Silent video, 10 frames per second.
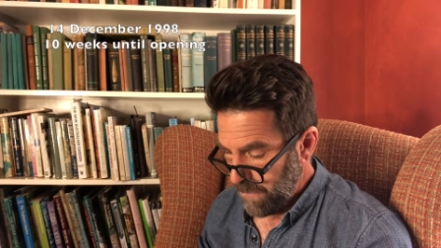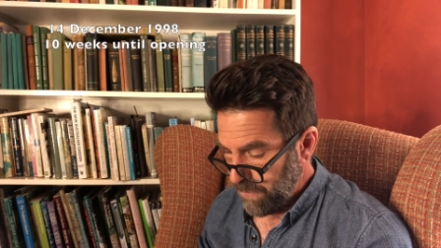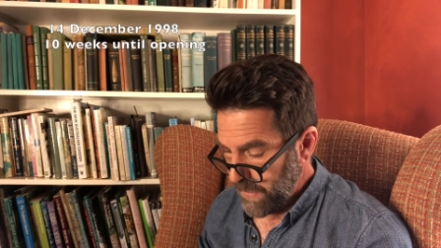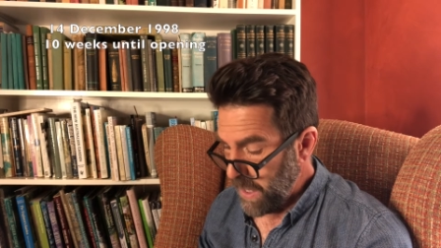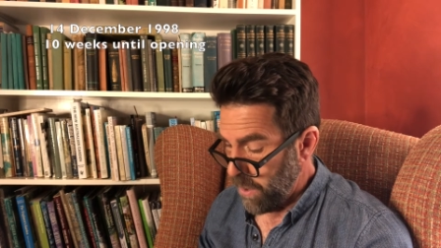
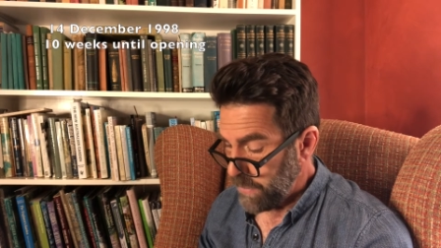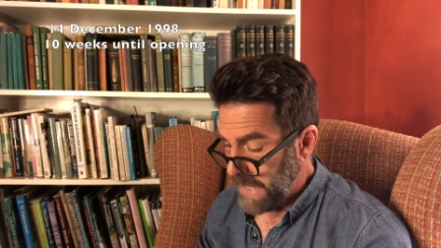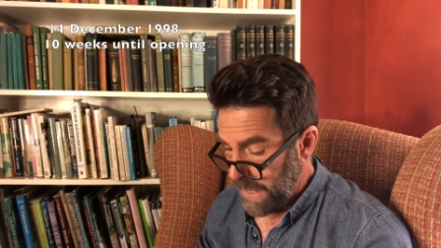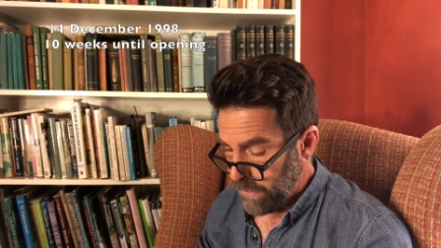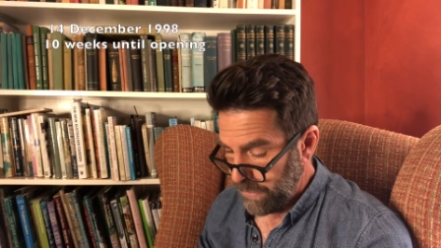The
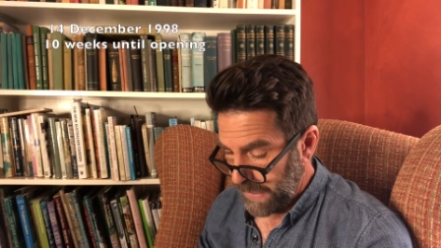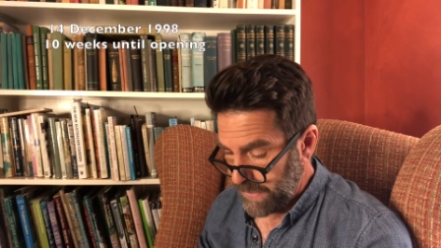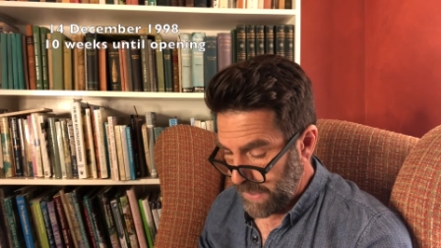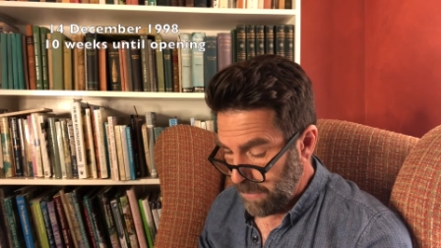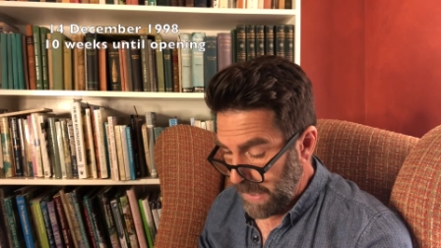only other things
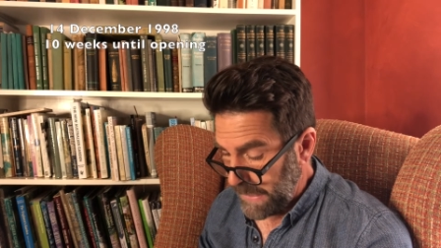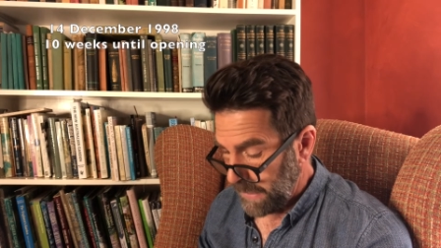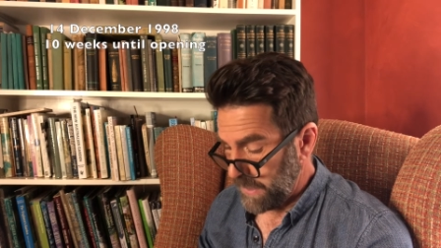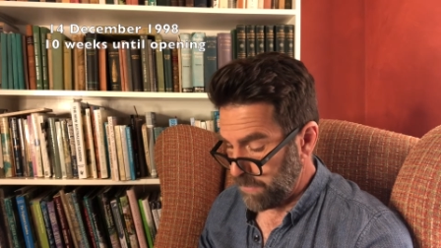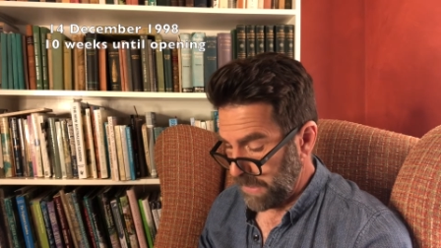that
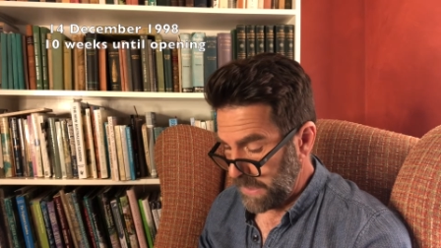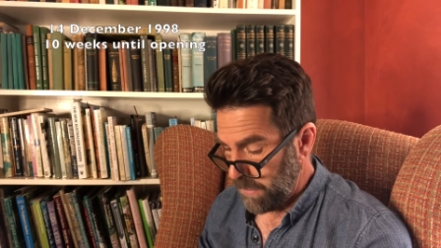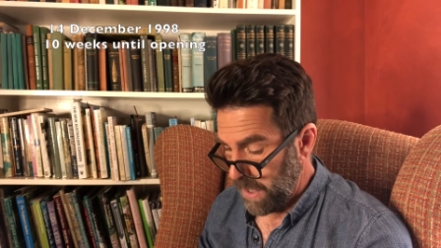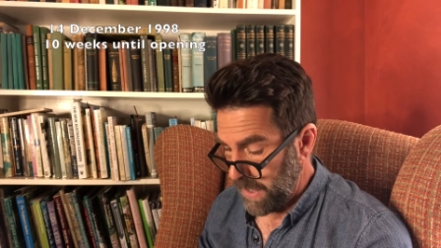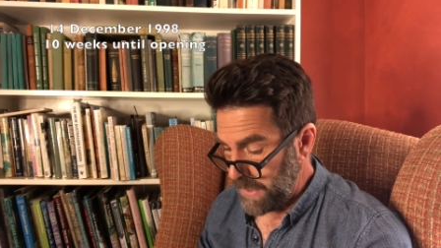immediately spring to
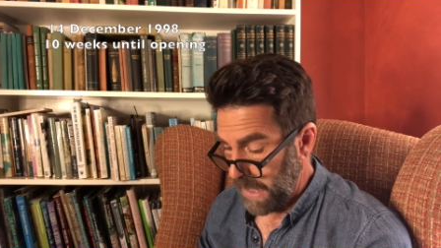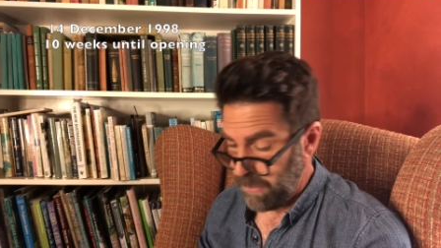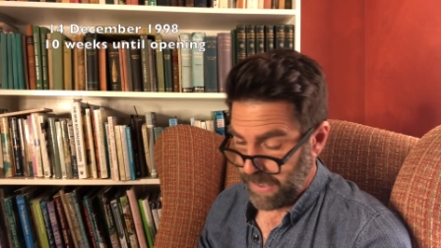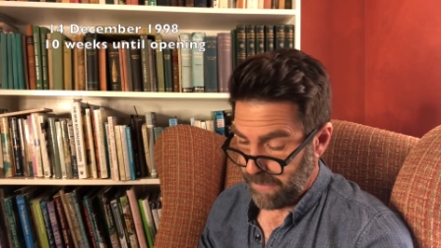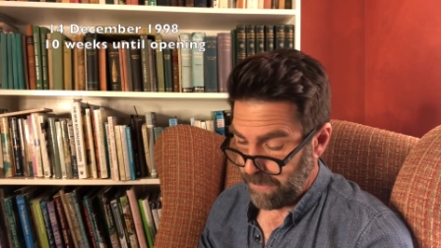mind are
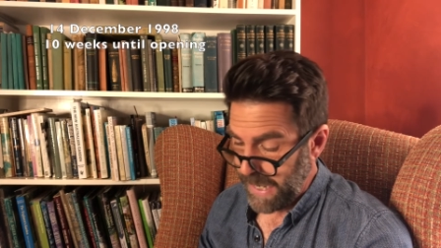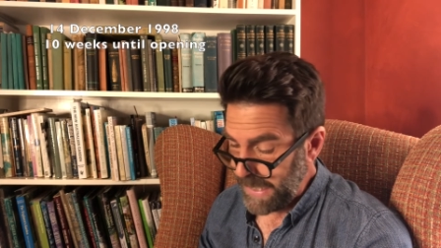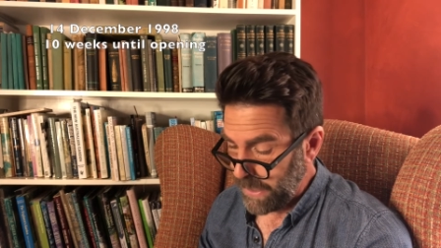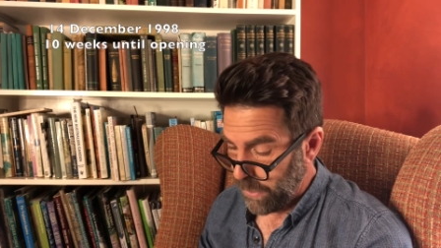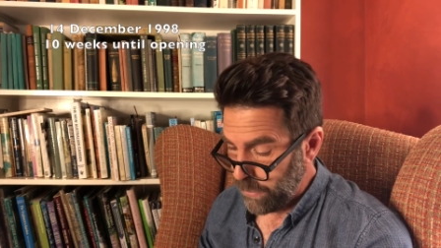
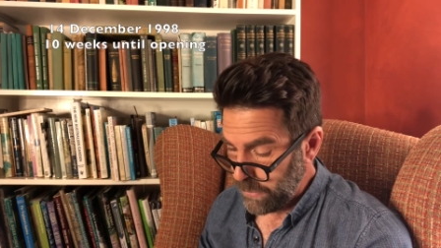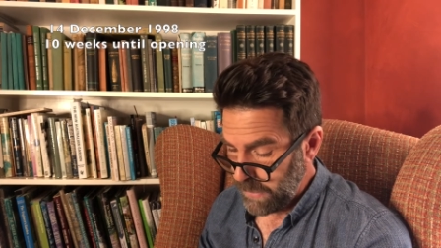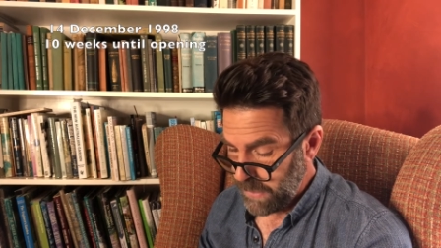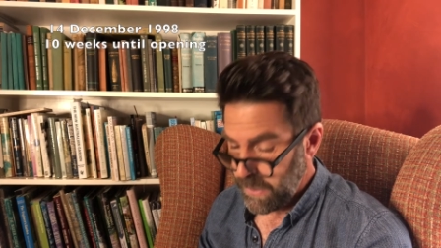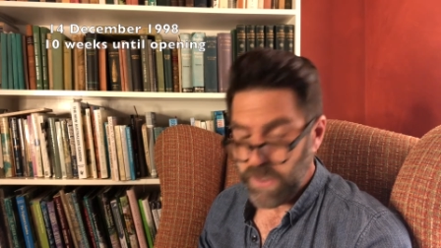plumbago,
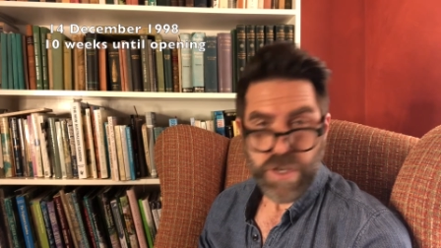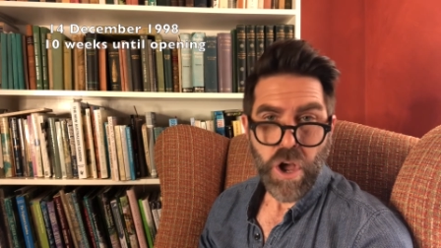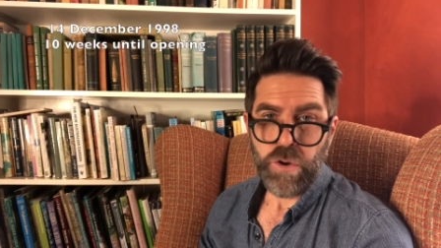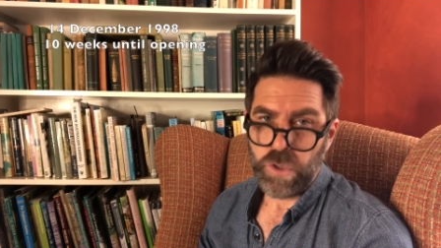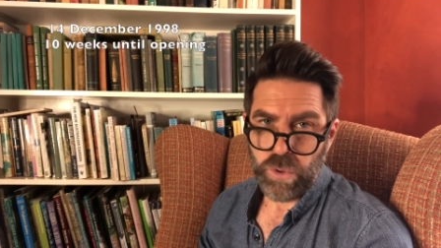
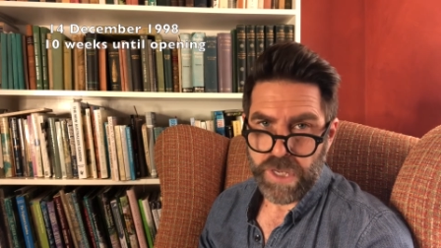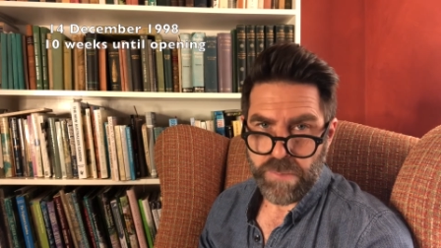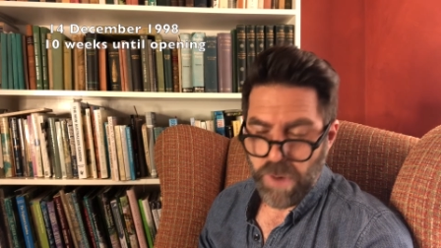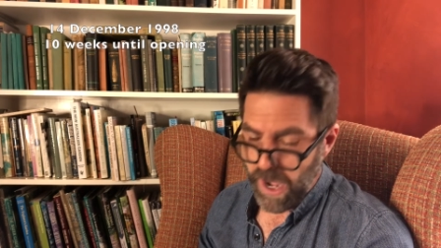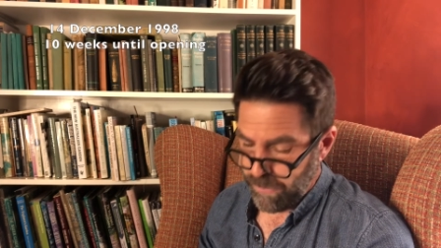no good
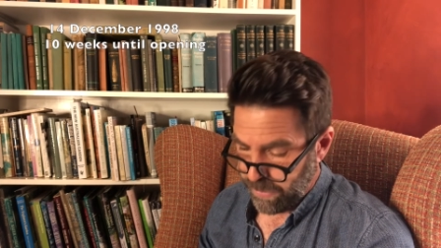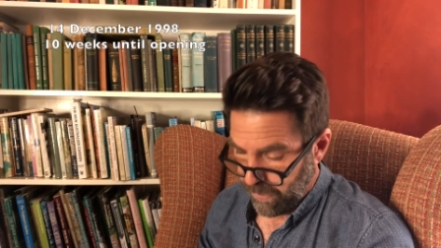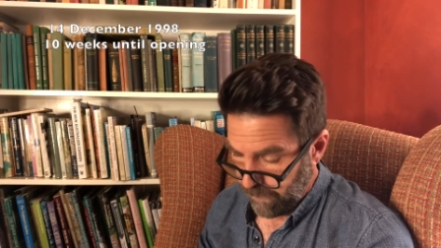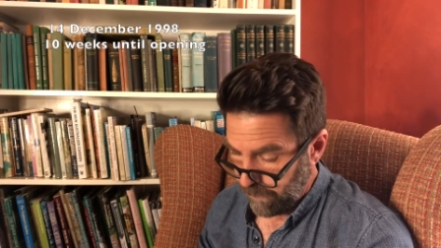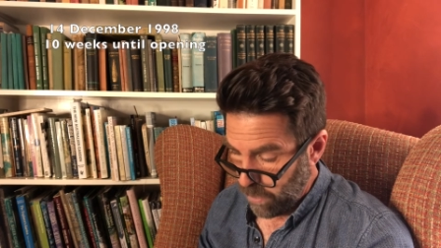in my
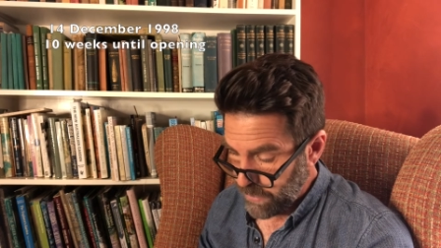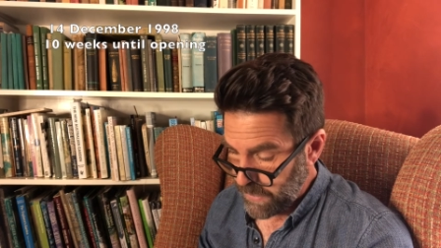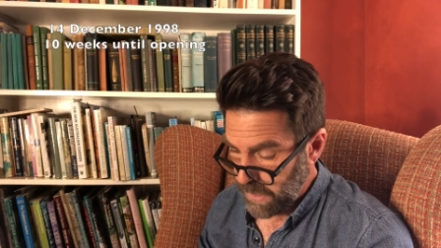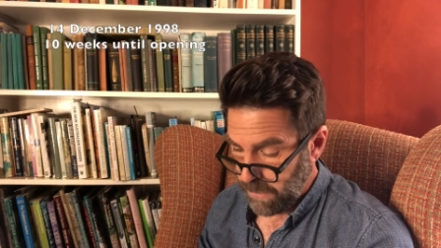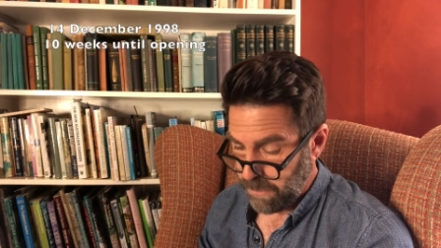
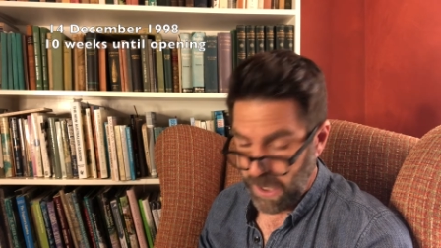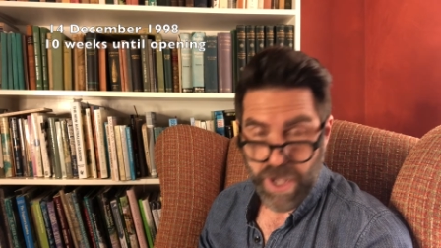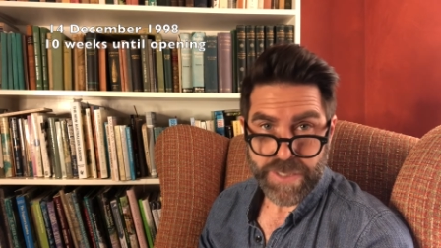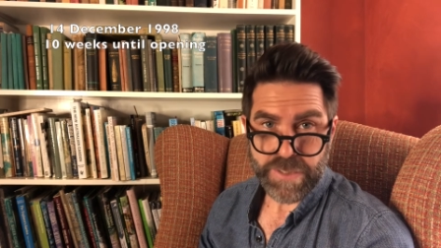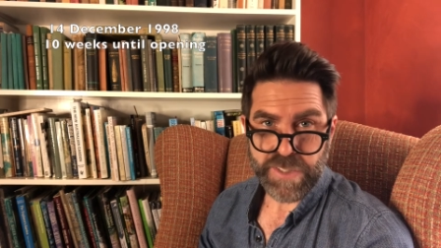
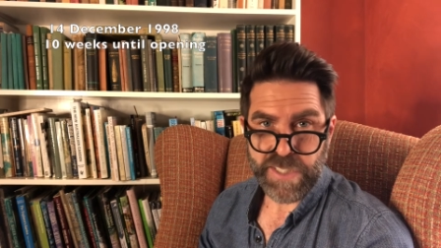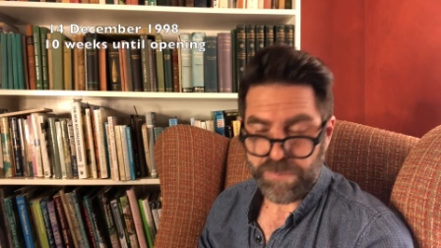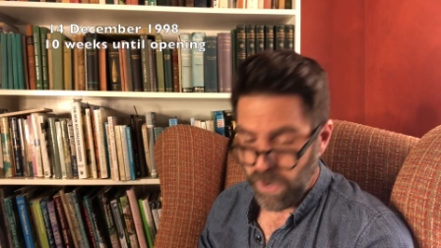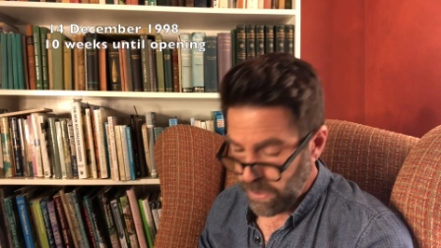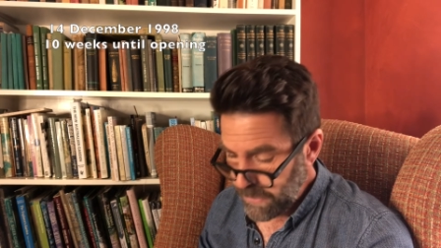frost-blighted
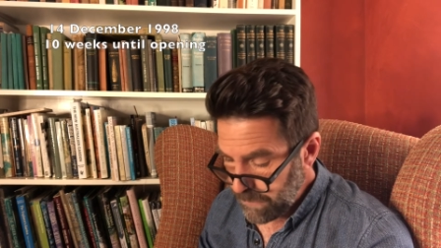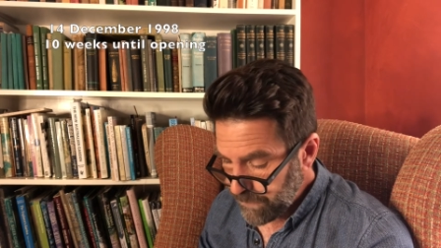spot,